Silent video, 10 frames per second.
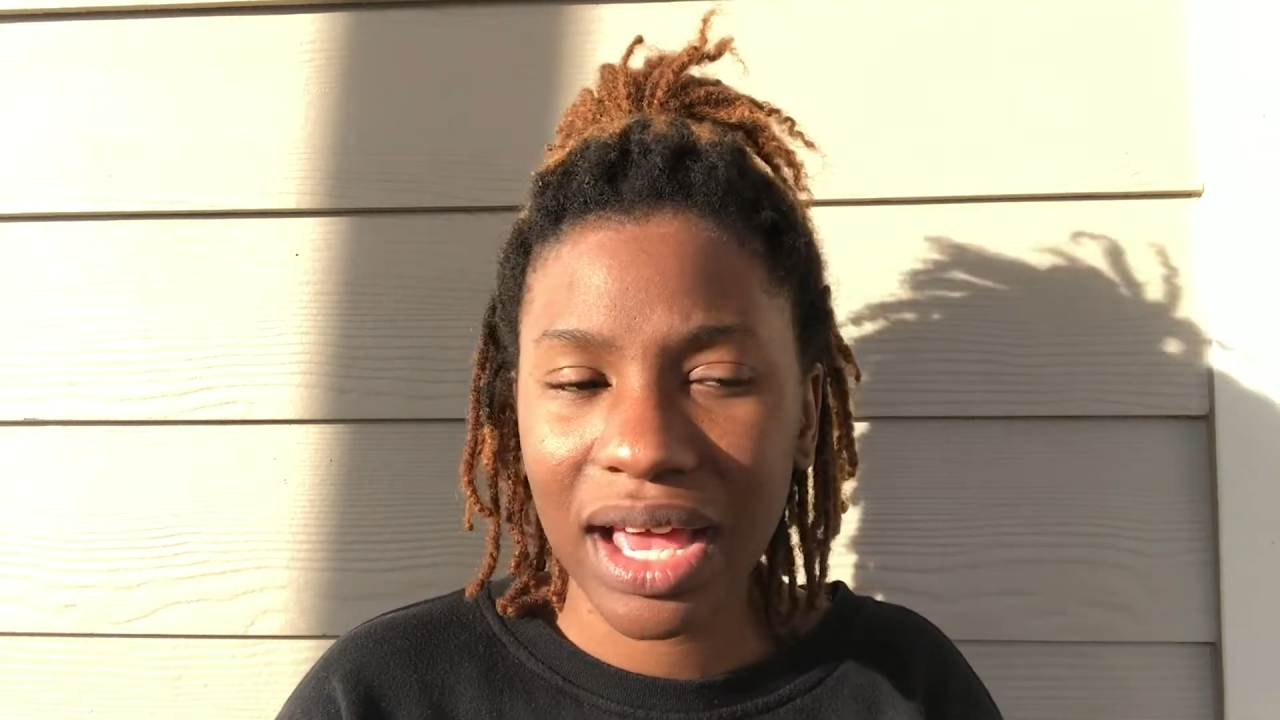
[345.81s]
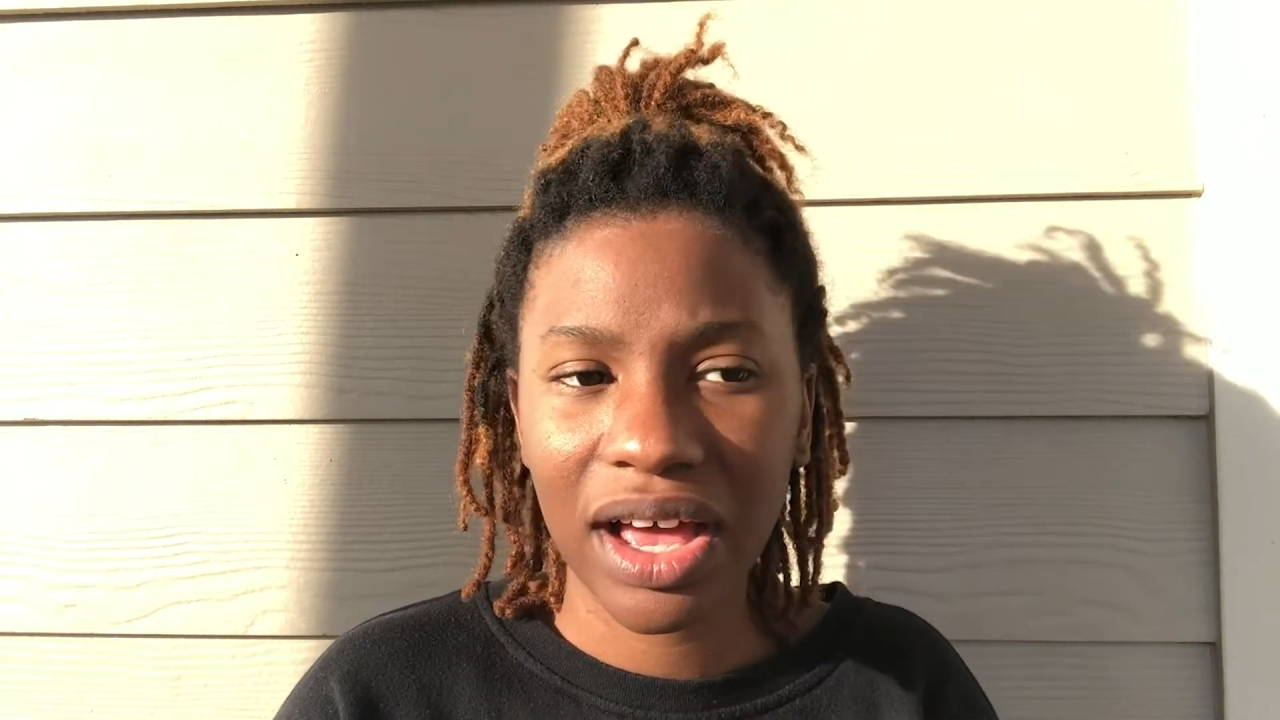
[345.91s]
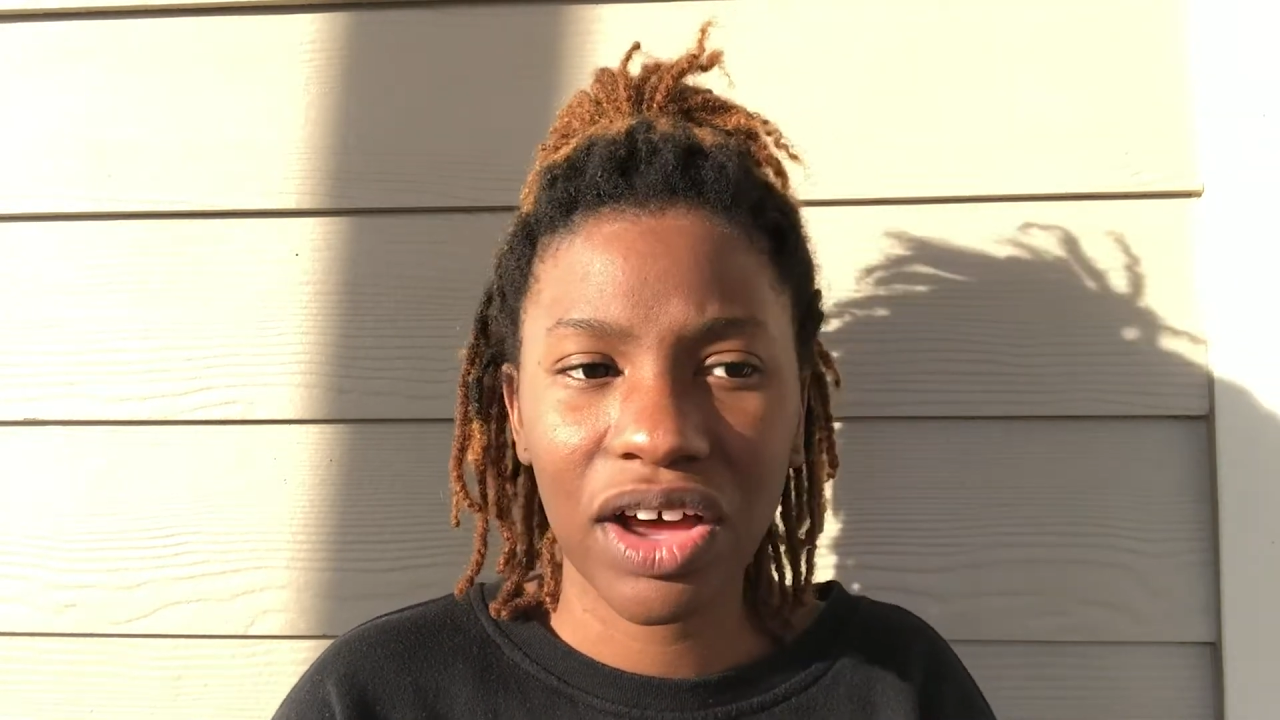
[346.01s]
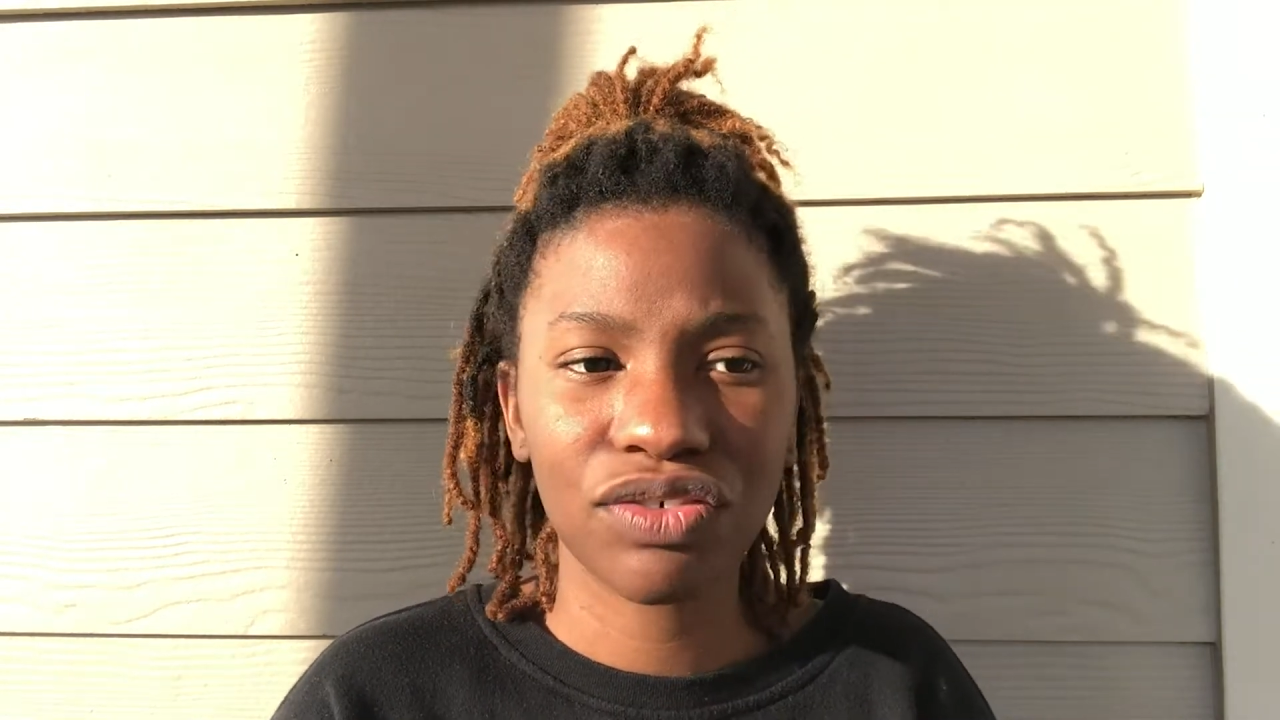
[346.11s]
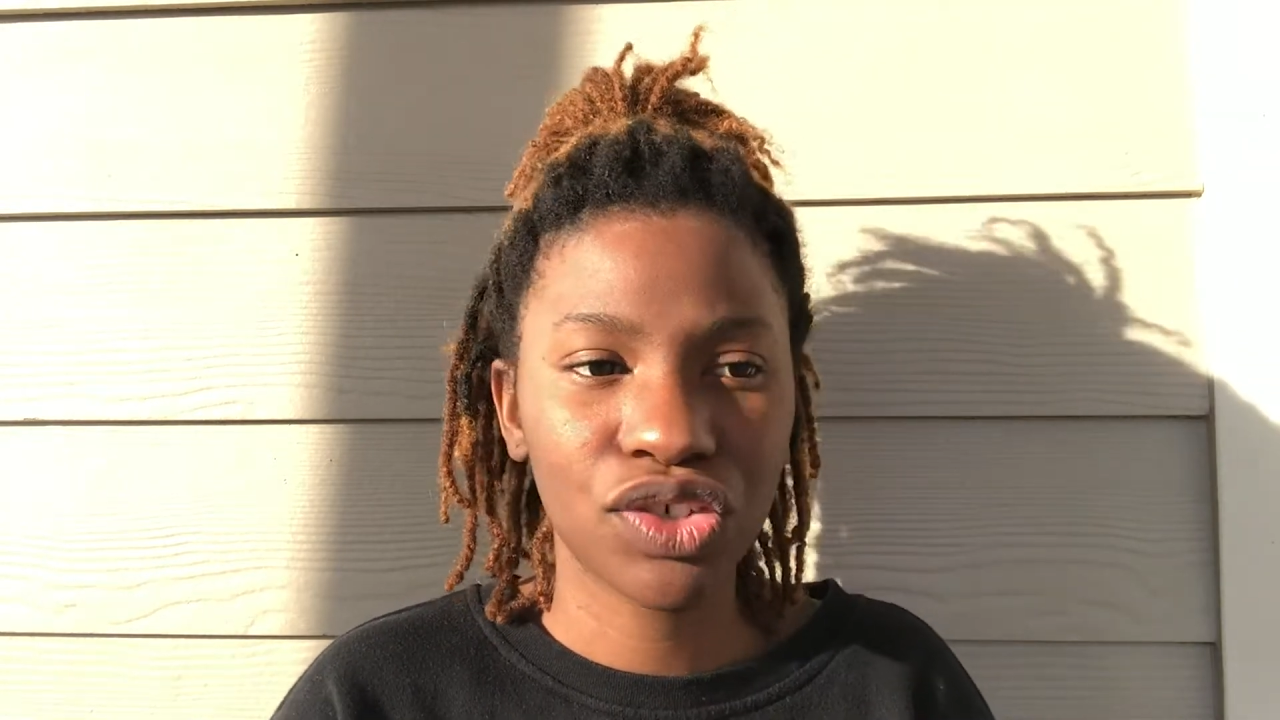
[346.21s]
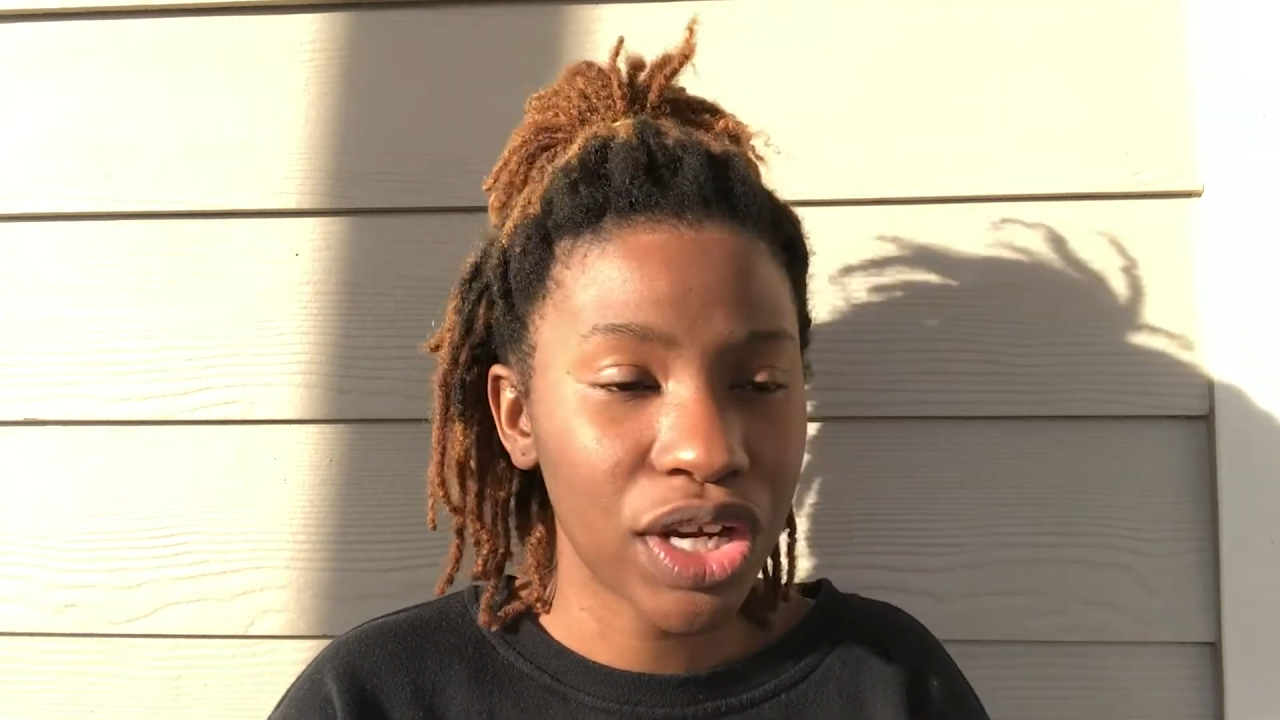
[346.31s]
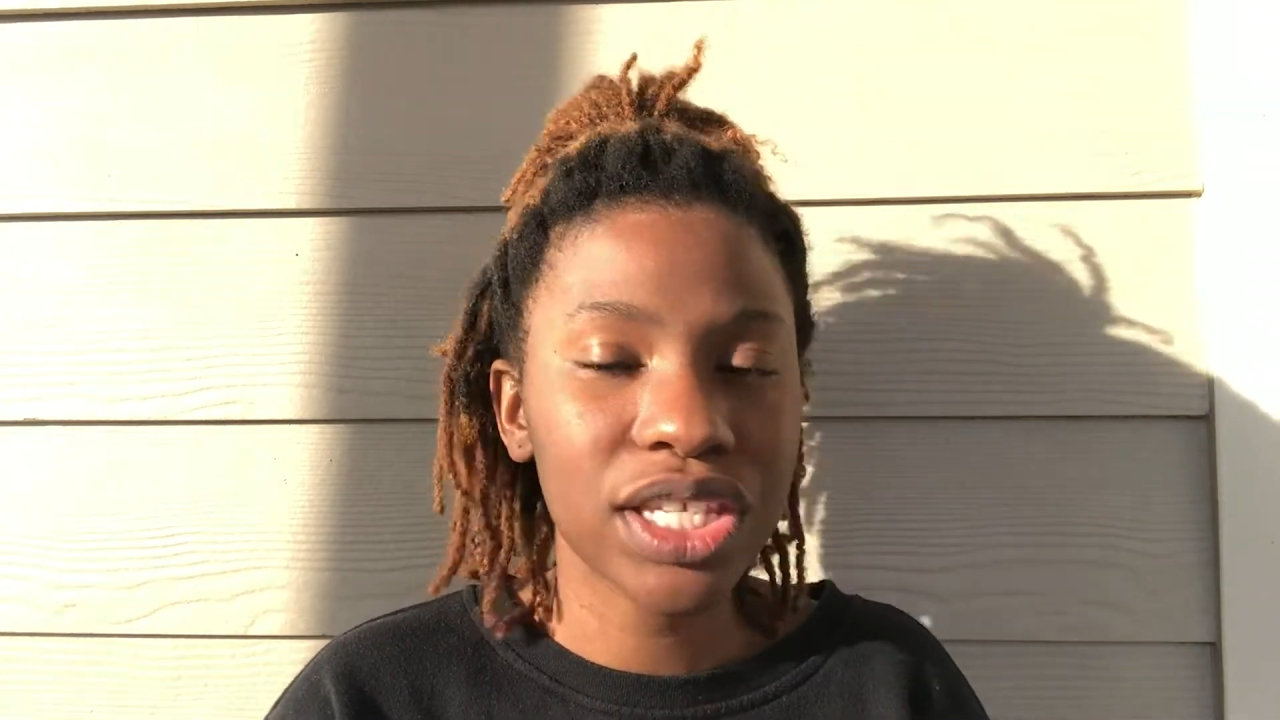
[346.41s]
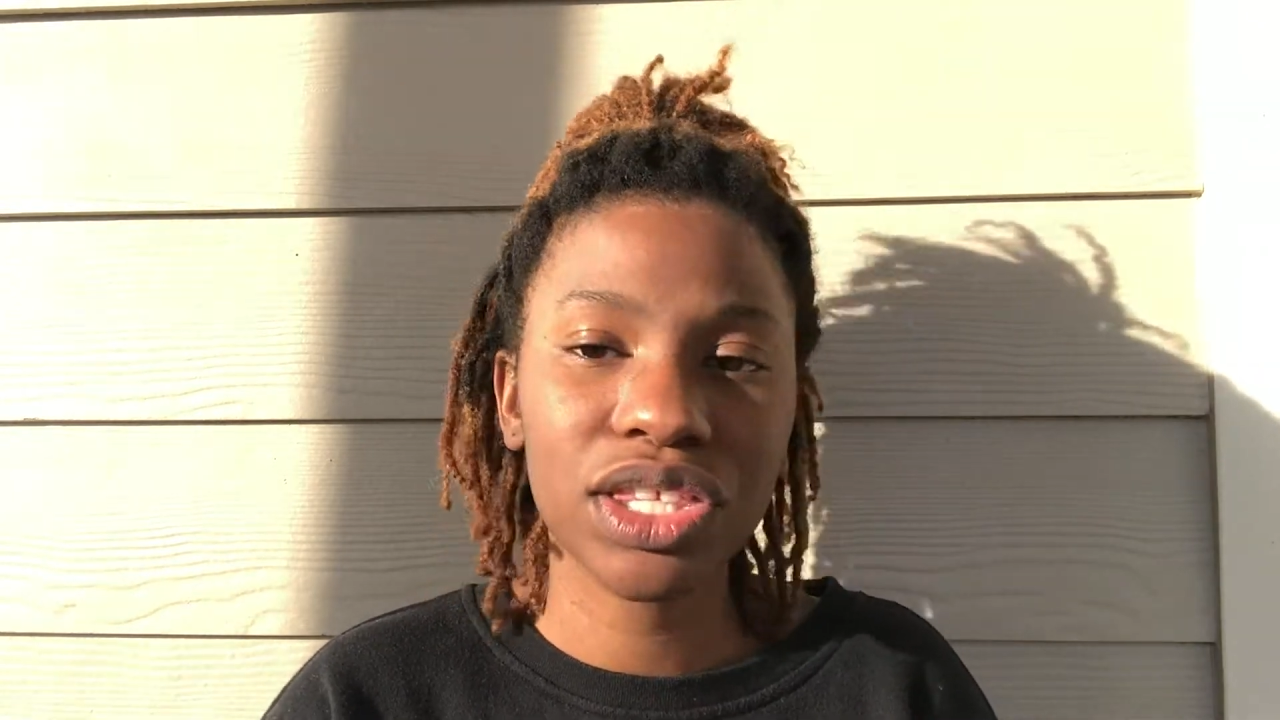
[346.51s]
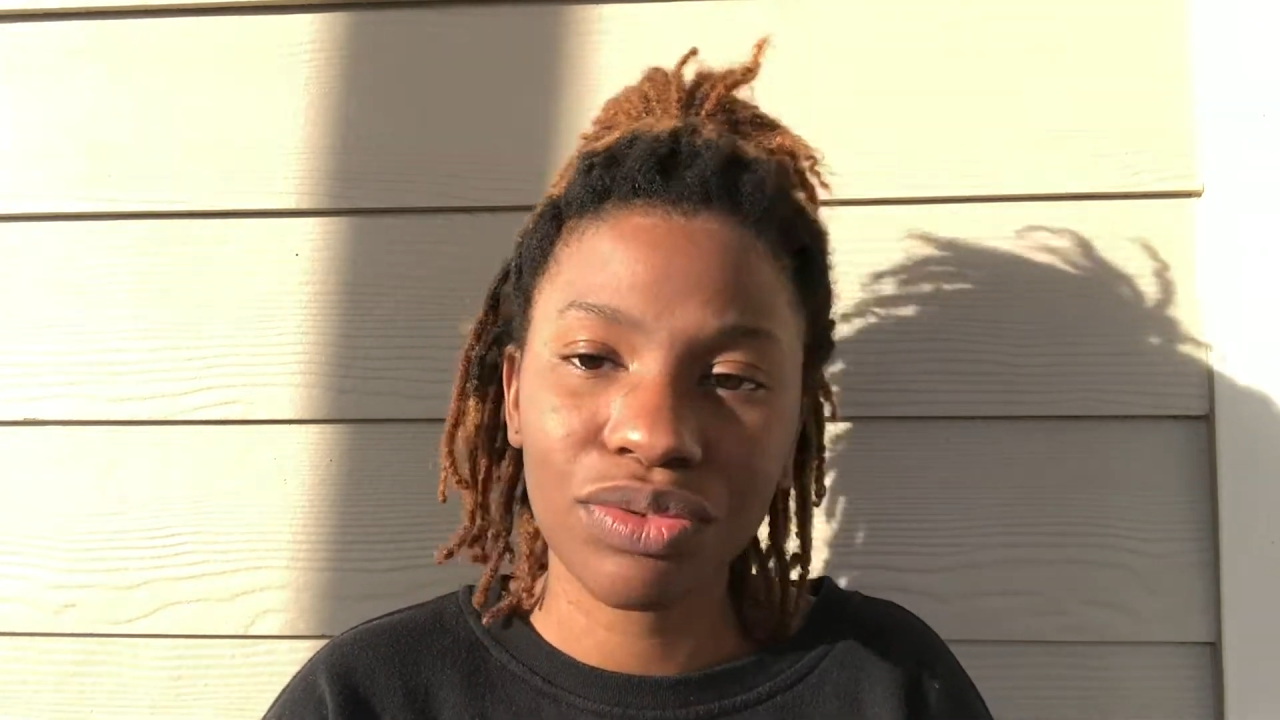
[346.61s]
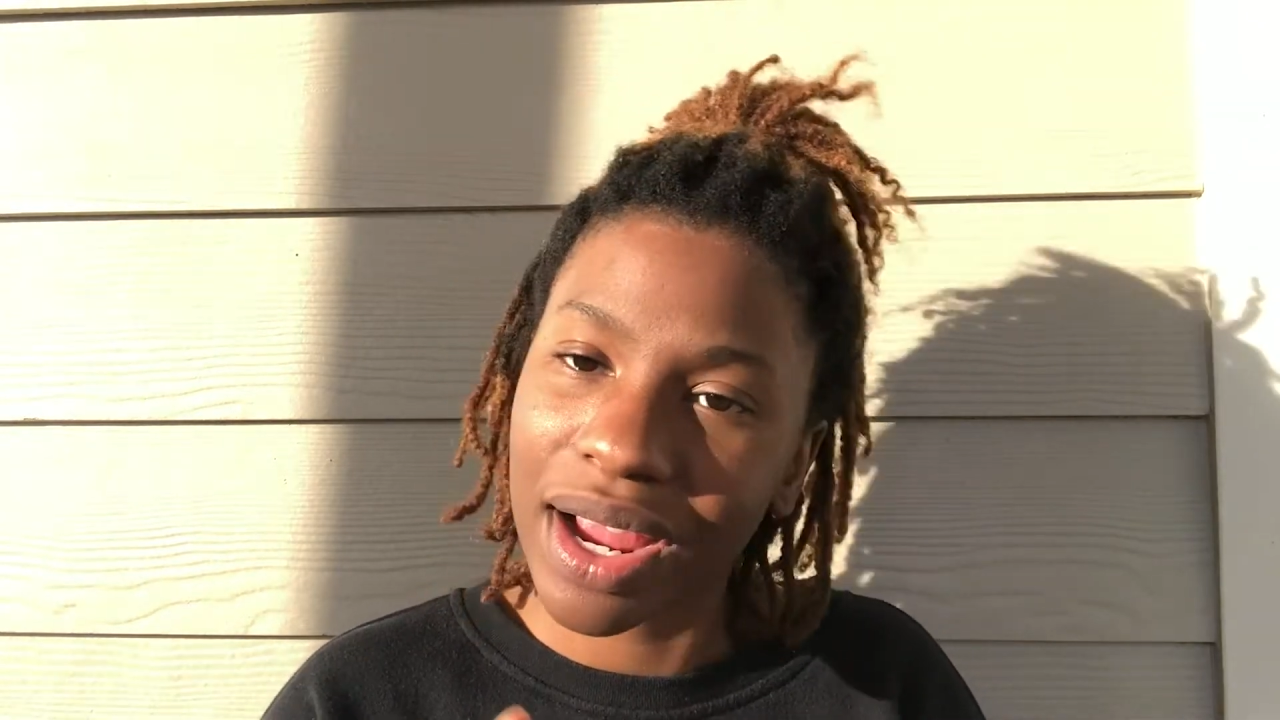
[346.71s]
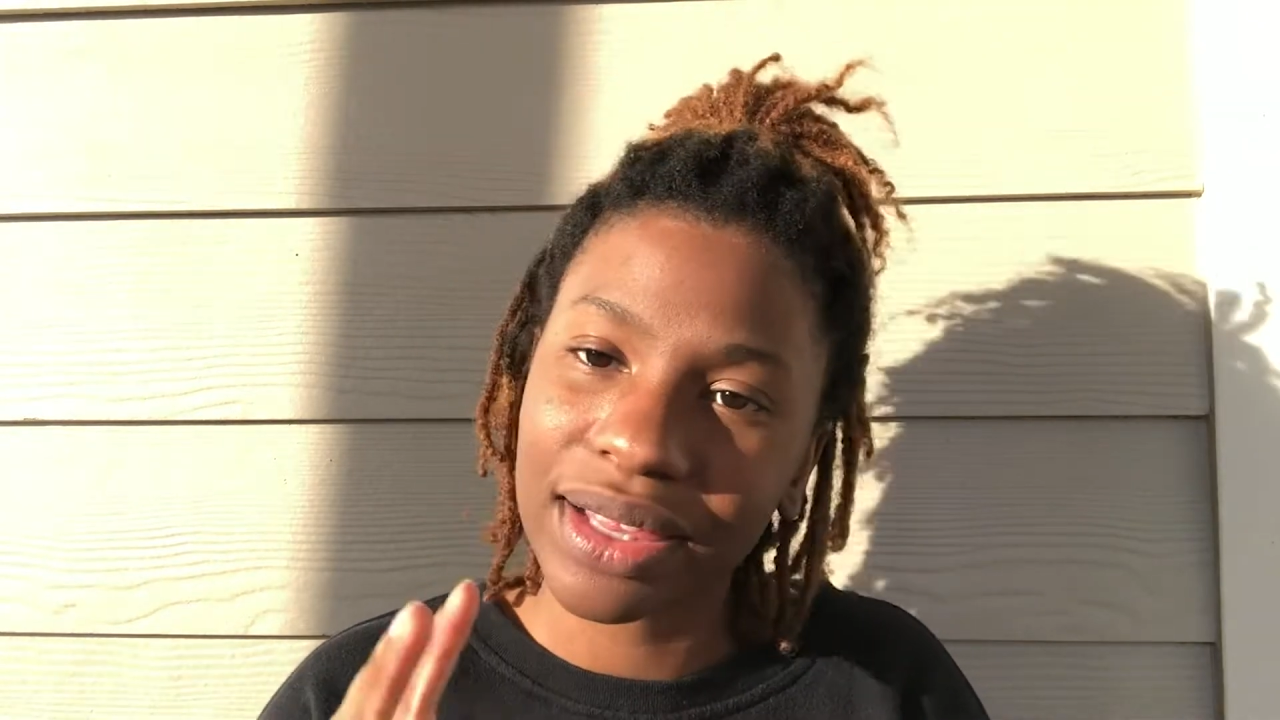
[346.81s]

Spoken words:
of just the right